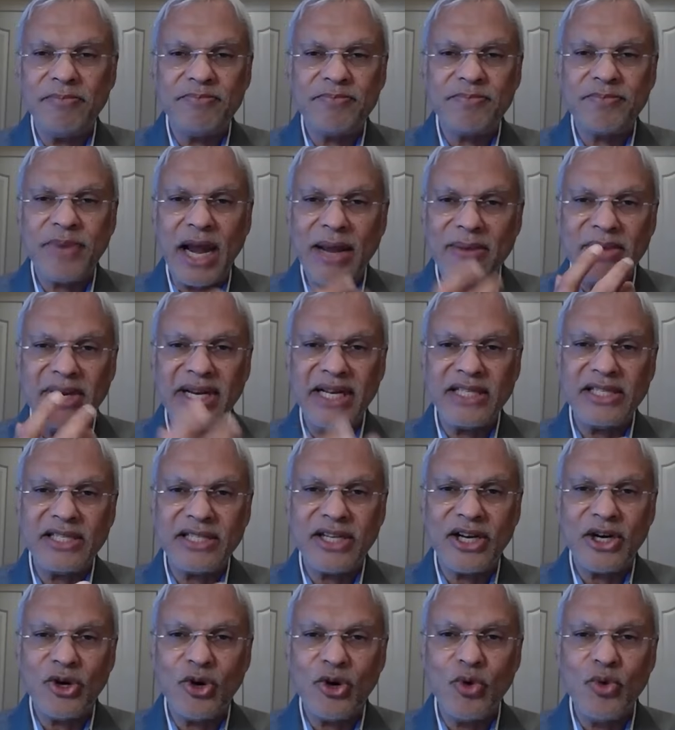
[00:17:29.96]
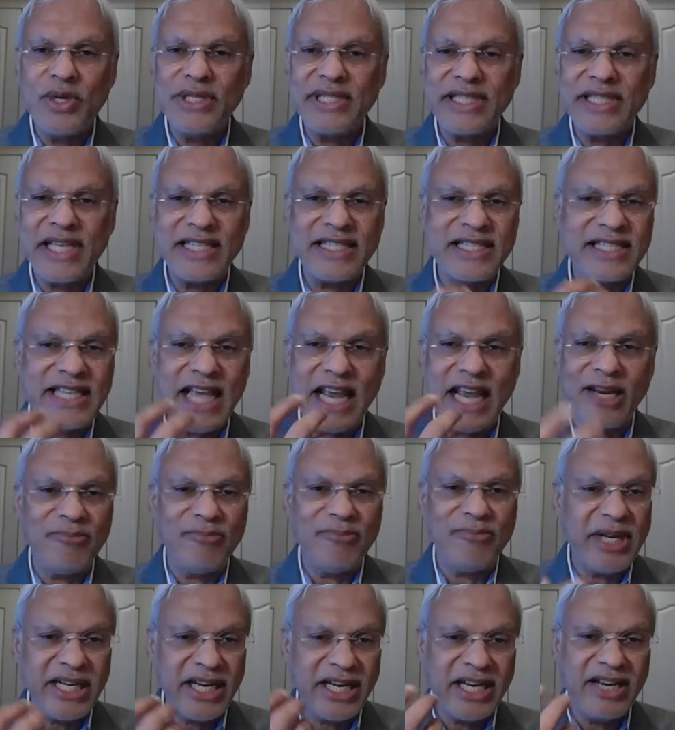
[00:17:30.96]
prime minister who is a
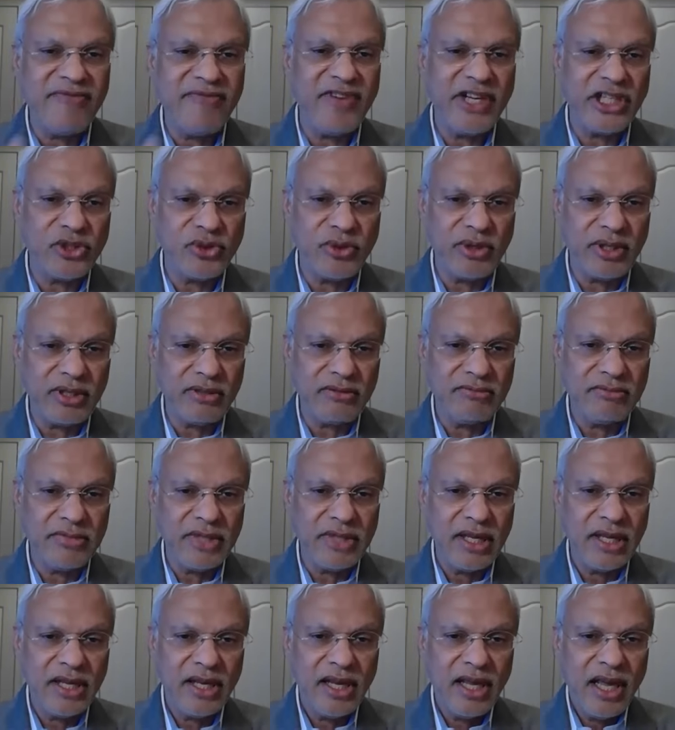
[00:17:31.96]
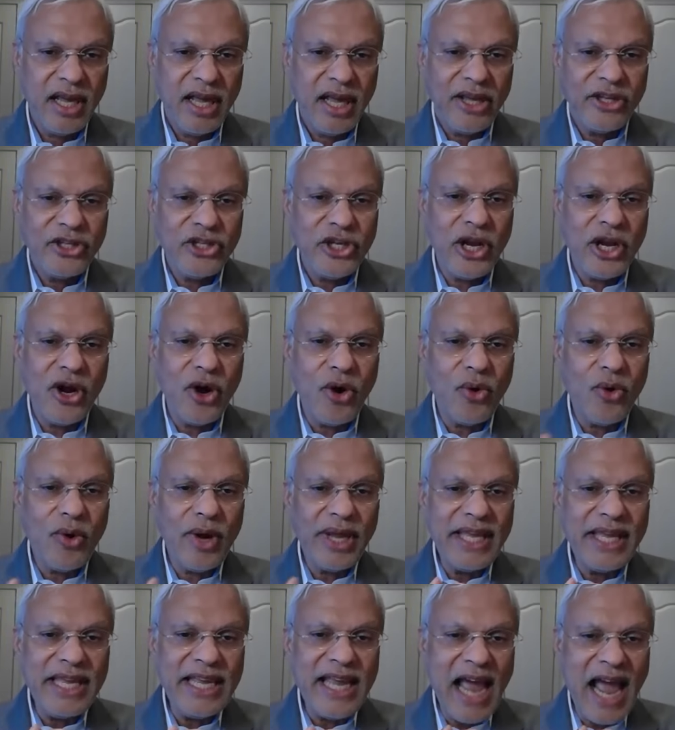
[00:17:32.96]
celibate individual.
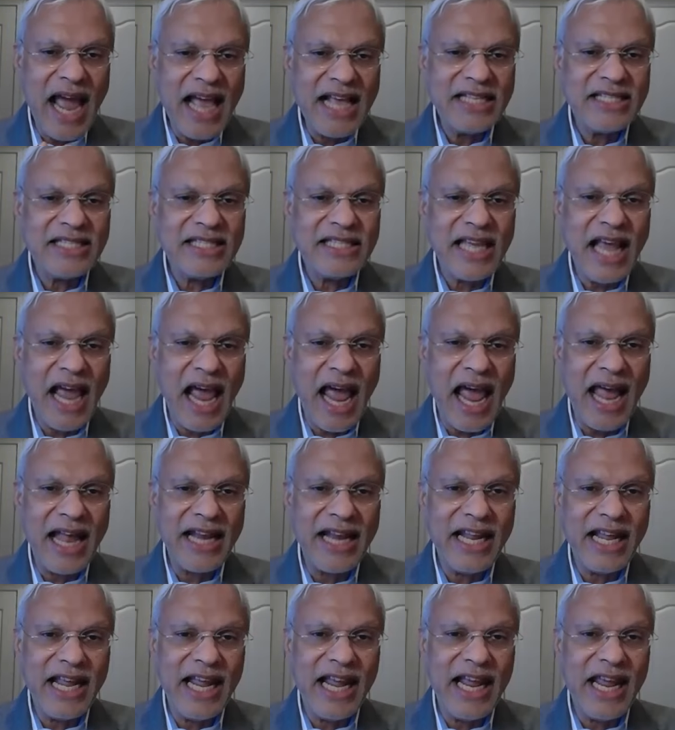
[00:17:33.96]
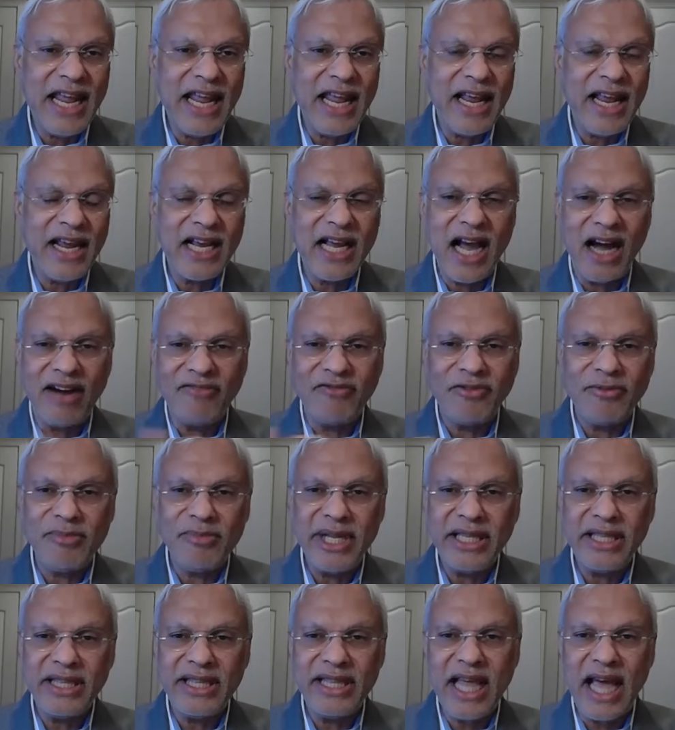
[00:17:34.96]
He has had a
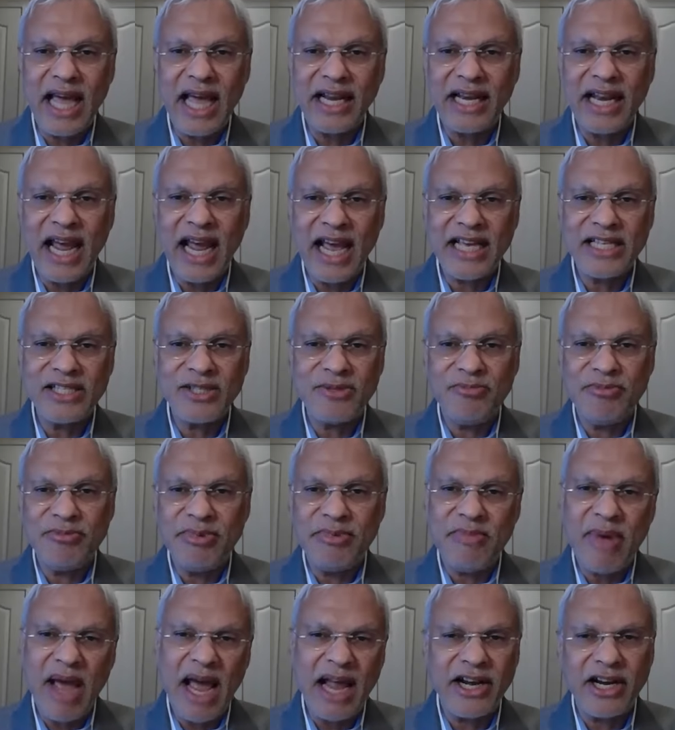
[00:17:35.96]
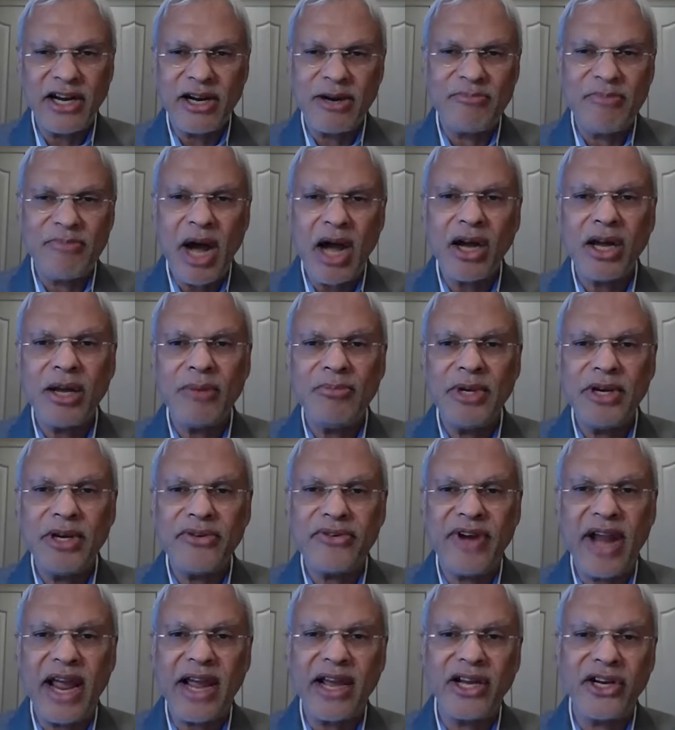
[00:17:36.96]
government that has had a remarkable
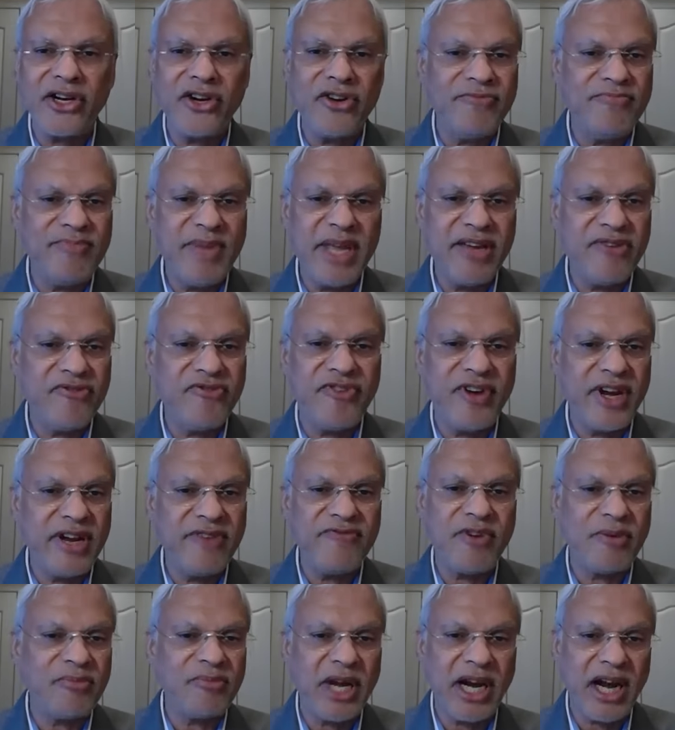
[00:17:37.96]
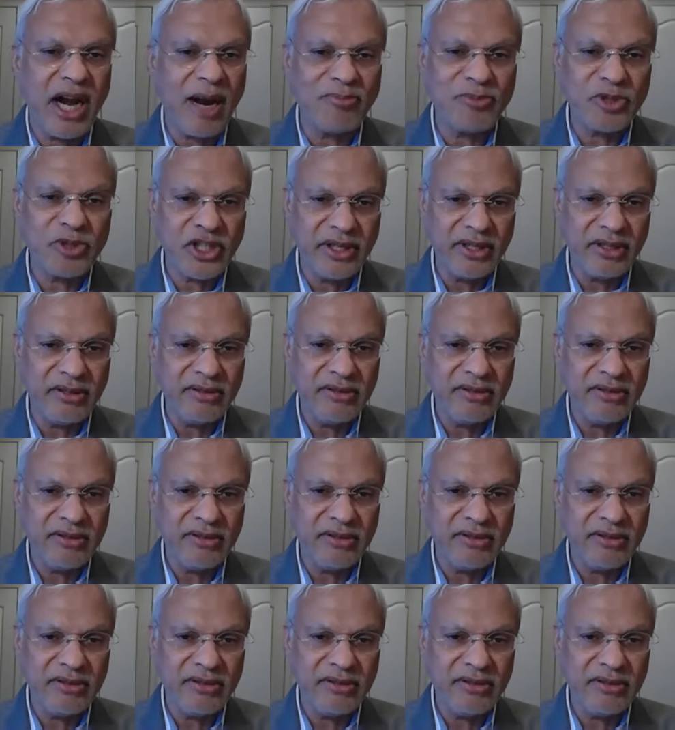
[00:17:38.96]
record of being free from corruption.